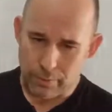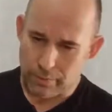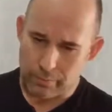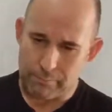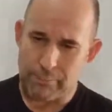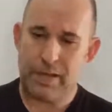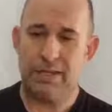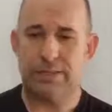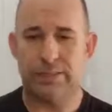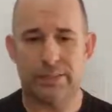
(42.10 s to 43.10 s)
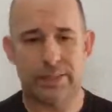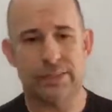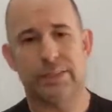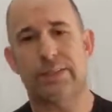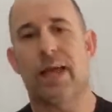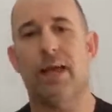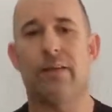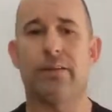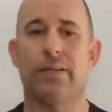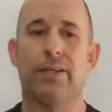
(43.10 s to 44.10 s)
Our base
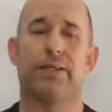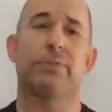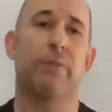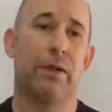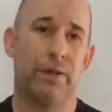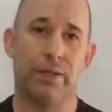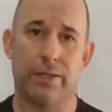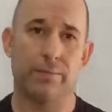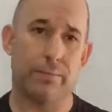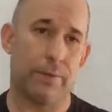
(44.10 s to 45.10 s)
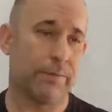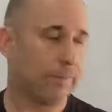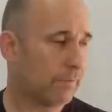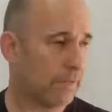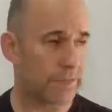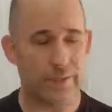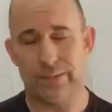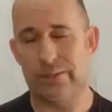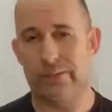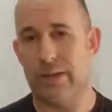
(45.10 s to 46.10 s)
style is American Kenpo. If I was going
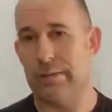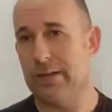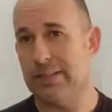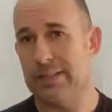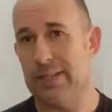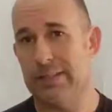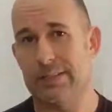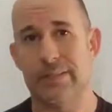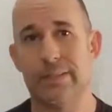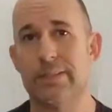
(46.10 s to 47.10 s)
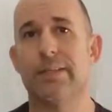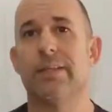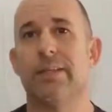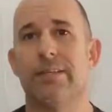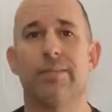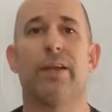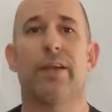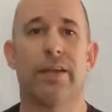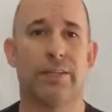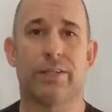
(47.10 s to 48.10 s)
to describe it, I'd say it's a
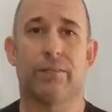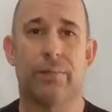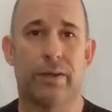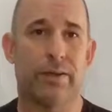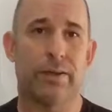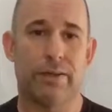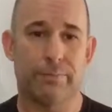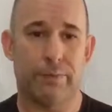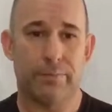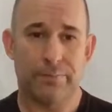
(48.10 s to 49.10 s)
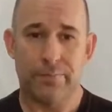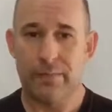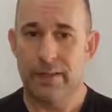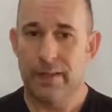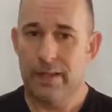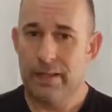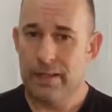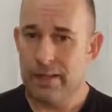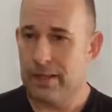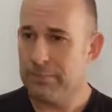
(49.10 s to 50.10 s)
variation of American Kenpo.
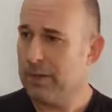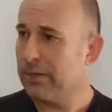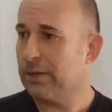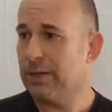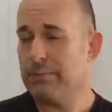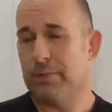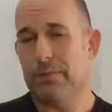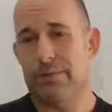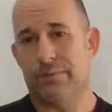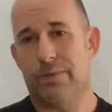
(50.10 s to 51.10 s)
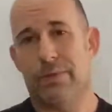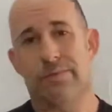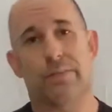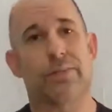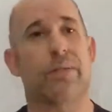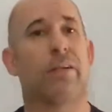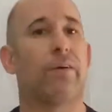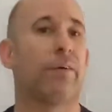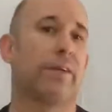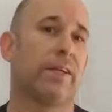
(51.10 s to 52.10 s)
And American Kenpo is a very versatile
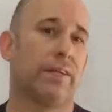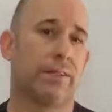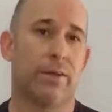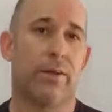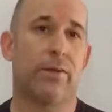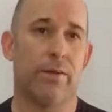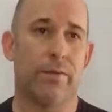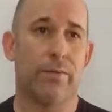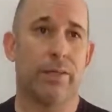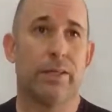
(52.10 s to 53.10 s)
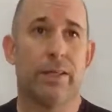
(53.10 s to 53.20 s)
art in its own.